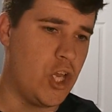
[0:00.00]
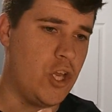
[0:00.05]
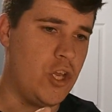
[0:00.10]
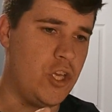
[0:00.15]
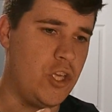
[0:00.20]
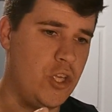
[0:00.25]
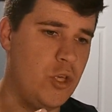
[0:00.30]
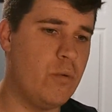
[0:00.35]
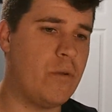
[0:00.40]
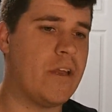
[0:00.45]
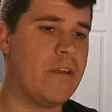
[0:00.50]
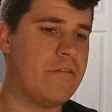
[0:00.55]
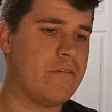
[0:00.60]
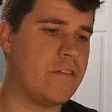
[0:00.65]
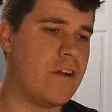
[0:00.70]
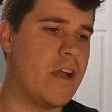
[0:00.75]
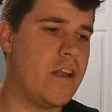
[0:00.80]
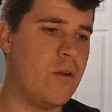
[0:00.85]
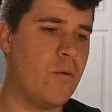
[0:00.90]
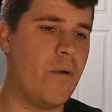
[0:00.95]
you can
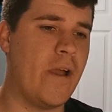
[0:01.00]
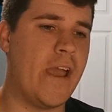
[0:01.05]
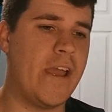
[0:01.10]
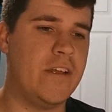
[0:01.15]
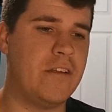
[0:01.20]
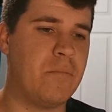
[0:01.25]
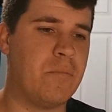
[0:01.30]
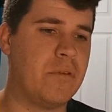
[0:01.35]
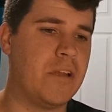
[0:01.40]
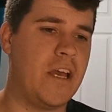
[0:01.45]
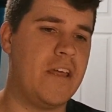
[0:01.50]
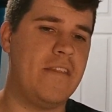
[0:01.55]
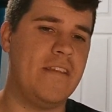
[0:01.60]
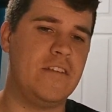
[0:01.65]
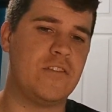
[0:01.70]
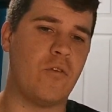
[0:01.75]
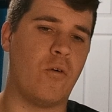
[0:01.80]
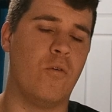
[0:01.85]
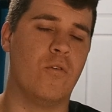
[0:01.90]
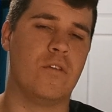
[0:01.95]
find a way to play
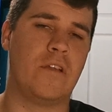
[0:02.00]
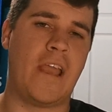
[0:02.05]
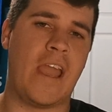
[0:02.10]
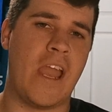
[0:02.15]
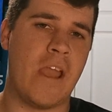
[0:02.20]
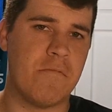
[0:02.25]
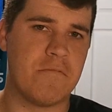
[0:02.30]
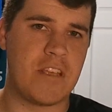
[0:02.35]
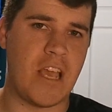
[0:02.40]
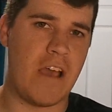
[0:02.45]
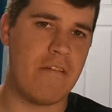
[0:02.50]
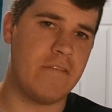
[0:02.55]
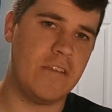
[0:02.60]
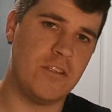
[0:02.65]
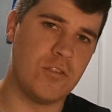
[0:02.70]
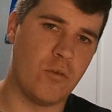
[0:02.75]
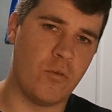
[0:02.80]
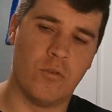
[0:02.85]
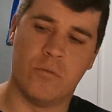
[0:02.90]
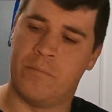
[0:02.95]
these old games, have
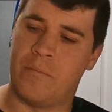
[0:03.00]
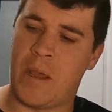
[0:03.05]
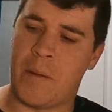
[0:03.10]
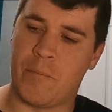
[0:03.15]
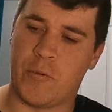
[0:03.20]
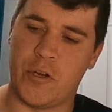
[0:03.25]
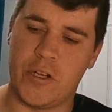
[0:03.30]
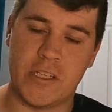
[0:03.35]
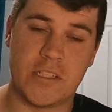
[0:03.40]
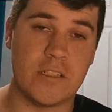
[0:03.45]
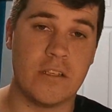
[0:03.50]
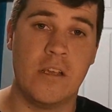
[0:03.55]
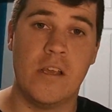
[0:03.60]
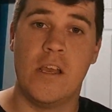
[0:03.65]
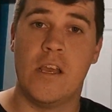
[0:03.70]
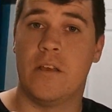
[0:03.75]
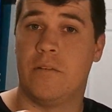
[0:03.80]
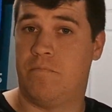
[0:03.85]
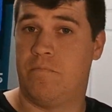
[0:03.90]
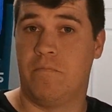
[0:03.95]
these old memories,
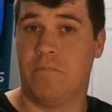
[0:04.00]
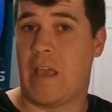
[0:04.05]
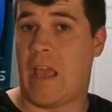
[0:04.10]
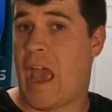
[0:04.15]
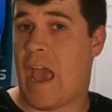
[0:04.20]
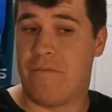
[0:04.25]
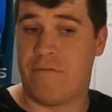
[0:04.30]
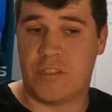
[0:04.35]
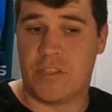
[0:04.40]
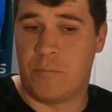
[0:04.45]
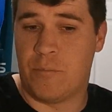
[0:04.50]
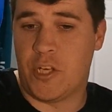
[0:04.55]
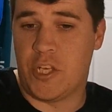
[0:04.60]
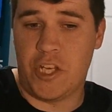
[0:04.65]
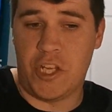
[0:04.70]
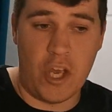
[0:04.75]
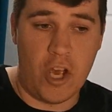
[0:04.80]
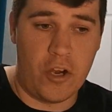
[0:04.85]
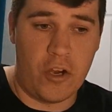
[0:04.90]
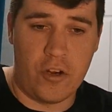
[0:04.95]
have someone
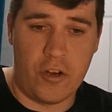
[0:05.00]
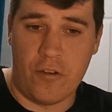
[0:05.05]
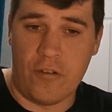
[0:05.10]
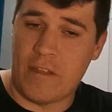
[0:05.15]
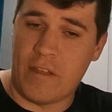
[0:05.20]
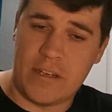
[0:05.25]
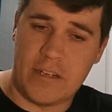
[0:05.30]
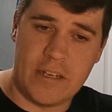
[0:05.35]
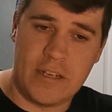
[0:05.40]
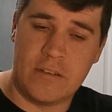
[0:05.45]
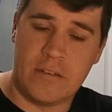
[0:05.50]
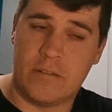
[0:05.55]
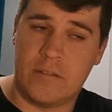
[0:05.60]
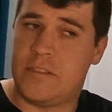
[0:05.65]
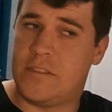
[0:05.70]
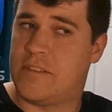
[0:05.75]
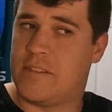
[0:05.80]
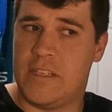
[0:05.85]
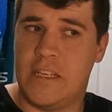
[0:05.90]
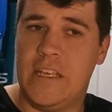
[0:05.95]
younger that didn't
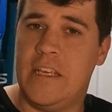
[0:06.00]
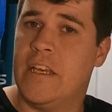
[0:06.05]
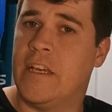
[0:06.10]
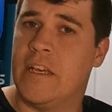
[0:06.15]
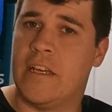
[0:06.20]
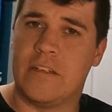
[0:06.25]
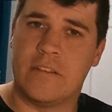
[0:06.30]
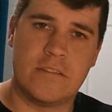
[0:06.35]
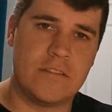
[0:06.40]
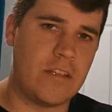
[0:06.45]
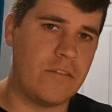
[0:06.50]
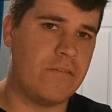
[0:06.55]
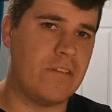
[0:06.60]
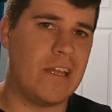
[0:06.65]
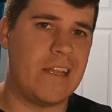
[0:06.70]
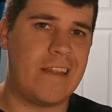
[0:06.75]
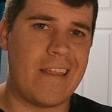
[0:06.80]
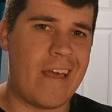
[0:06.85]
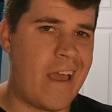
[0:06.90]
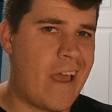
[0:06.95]
see it, stuff
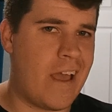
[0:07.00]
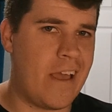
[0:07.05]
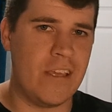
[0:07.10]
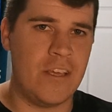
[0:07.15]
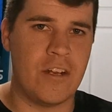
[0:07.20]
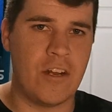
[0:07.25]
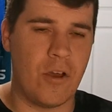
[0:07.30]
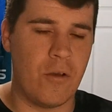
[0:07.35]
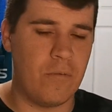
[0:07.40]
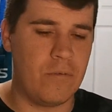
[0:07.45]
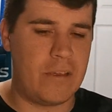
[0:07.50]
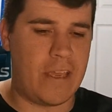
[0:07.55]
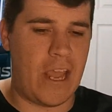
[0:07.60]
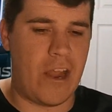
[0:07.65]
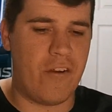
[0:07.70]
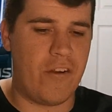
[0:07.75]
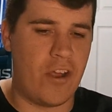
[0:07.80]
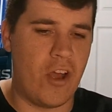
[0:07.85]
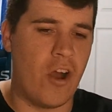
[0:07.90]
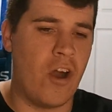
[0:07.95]
like that,
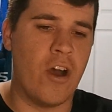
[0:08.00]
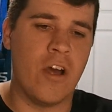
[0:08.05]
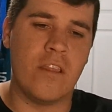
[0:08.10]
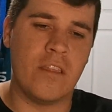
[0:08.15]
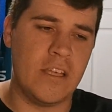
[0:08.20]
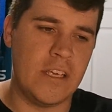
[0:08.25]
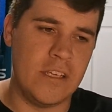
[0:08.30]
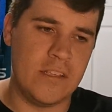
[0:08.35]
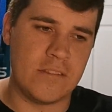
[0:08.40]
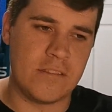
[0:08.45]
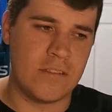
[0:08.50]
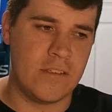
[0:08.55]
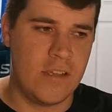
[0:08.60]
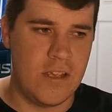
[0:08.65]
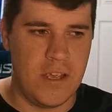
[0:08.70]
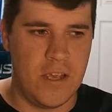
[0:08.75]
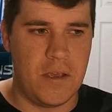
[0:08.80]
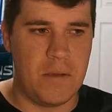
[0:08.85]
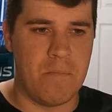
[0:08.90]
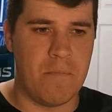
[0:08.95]
carry on these
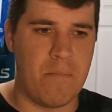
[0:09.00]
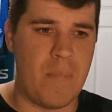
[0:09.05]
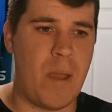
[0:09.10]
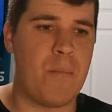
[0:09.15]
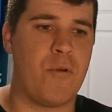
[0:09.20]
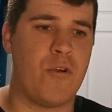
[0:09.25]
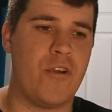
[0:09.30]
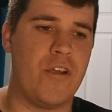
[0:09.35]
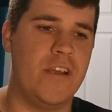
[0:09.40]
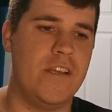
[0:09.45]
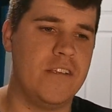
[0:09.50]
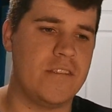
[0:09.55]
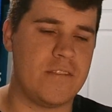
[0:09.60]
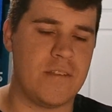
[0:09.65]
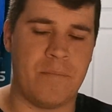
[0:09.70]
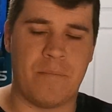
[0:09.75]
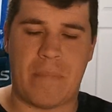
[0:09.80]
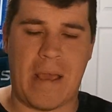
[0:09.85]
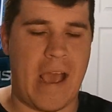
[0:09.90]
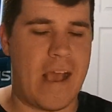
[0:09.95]
memories
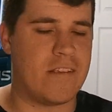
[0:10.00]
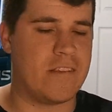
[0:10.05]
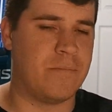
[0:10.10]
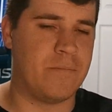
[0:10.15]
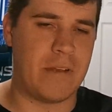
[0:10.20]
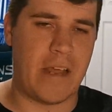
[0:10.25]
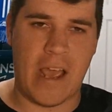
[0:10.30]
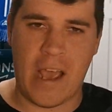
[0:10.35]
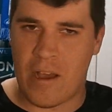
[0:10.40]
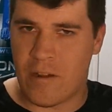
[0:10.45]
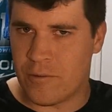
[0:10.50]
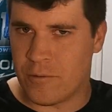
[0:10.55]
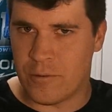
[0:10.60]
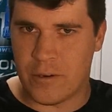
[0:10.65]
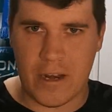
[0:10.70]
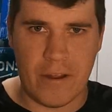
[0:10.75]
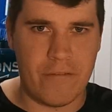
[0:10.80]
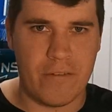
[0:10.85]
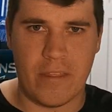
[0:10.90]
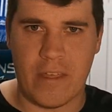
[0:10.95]
and pass them down, or
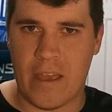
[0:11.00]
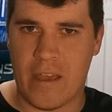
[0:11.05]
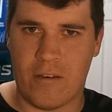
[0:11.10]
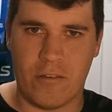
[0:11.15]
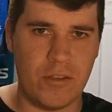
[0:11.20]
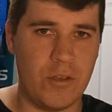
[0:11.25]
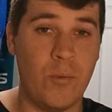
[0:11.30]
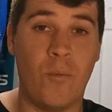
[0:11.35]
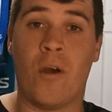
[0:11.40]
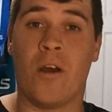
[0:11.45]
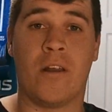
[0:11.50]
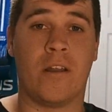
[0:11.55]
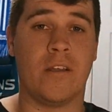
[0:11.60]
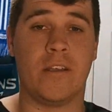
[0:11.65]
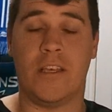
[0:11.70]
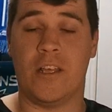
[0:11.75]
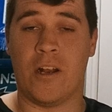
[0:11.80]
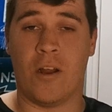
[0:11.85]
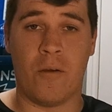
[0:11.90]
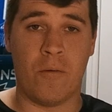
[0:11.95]
whatever the hell you want
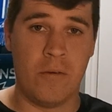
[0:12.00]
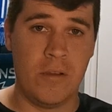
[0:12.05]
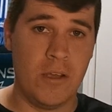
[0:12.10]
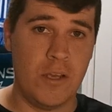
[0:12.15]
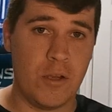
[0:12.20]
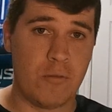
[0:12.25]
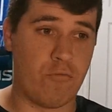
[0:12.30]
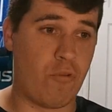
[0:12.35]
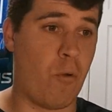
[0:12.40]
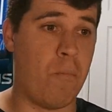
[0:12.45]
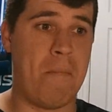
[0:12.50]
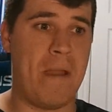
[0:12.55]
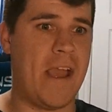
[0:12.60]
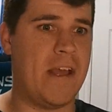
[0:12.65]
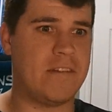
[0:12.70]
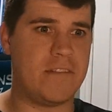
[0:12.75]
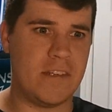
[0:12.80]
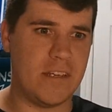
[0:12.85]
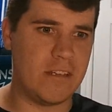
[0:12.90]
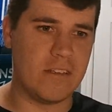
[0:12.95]
to,
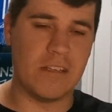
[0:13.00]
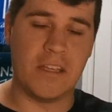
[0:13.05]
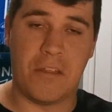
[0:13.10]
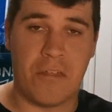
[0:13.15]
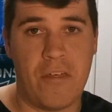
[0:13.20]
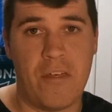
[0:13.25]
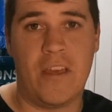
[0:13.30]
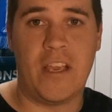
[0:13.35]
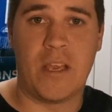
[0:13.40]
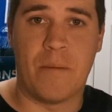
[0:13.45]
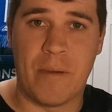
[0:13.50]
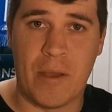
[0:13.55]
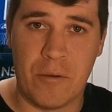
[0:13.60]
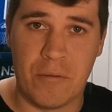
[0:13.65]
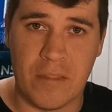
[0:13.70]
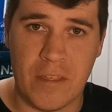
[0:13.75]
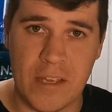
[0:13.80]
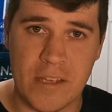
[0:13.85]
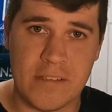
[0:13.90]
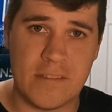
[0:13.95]
romantically think
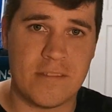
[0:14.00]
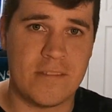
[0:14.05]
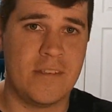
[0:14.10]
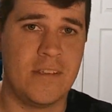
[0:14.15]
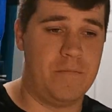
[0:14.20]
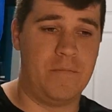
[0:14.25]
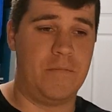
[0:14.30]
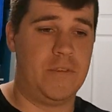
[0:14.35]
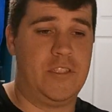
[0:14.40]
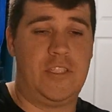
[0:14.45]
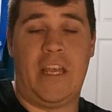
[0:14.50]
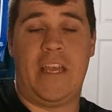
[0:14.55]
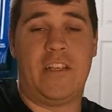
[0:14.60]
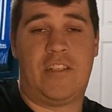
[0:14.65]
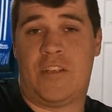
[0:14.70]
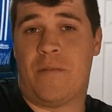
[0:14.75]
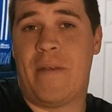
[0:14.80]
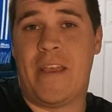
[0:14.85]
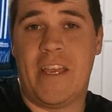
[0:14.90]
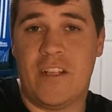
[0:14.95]
about this.
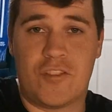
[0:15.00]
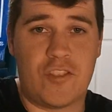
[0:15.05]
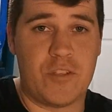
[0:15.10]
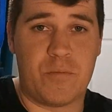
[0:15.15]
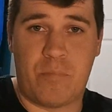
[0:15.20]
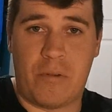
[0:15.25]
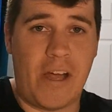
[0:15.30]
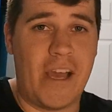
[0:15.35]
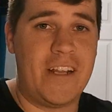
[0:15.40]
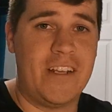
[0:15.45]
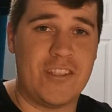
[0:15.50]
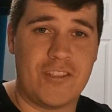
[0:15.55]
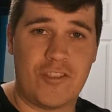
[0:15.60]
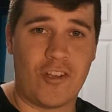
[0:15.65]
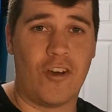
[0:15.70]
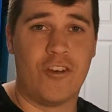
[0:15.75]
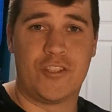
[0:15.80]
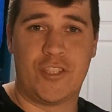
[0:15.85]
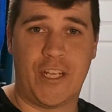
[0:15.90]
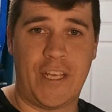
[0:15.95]
To me, it's just playing
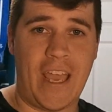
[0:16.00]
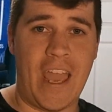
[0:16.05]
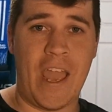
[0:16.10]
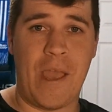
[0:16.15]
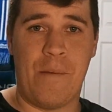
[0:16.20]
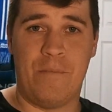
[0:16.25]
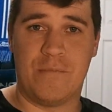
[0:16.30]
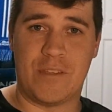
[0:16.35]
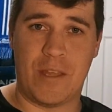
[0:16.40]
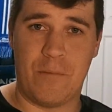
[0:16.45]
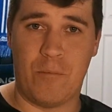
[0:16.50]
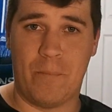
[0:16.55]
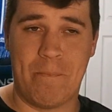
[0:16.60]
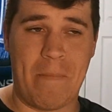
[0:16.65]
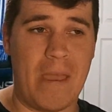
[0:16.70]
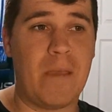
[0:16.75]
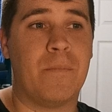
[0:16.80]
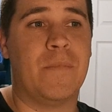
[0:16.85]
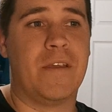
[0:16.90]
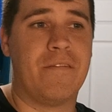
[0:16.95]
nostalgic games that
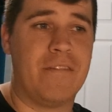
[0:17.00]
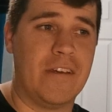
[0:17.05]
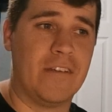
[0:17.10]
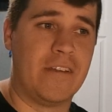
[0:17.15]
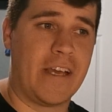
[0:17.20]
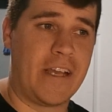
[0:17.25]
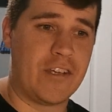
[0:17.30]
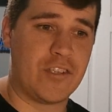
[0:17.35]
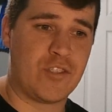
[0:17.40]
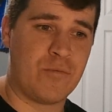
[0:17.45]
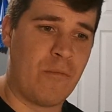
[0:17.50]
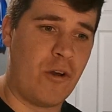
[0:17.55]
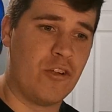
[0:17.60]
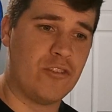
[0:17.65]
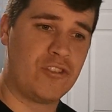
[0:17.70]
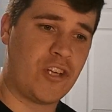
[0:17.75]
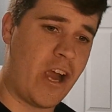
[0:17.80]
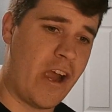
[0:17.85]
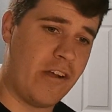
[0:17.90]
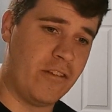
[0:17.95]
make me feel like a small
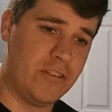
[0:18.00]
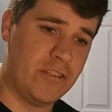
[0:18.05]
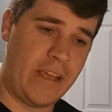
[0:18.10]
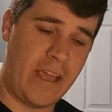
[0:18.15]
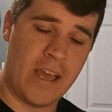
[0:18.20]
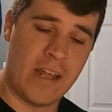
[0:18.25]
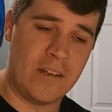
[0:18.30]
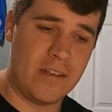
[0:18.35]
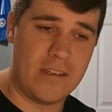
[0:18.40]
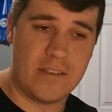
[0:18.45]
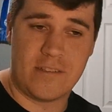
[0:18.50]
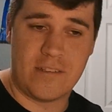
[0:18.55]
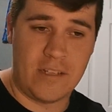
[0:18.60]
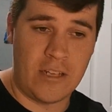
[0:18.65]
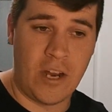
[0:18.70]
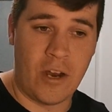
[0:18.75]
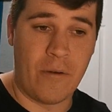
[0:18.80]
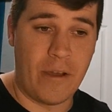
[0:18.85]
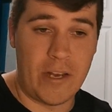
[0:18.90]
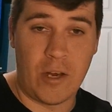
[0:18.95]
child again, because,
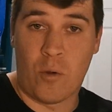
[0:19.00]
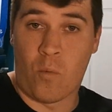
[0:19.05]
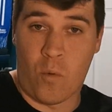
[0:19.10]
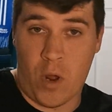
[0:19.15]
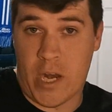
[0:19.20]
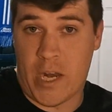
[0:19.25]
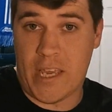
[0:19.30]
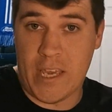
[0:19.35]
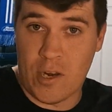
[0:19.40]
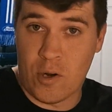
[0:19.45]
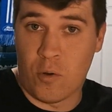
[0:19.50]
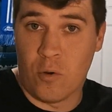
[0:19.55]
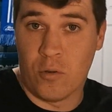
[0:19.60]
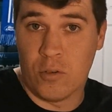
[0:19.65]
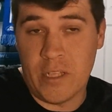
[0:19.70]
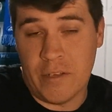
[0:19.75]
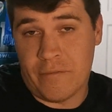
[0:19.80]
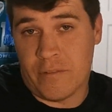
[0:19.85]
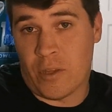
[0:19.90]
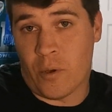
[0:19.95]
I don't want to get
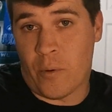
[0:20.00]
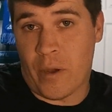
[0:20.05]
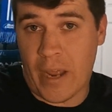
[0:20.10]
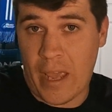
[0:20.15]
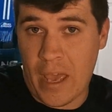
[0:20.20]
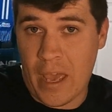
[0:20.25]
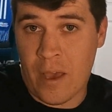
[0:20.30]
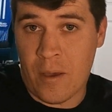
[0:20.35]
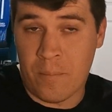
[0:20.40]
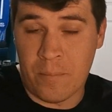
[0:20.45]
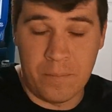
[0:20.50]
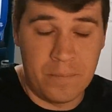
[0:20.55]
old, even though I am.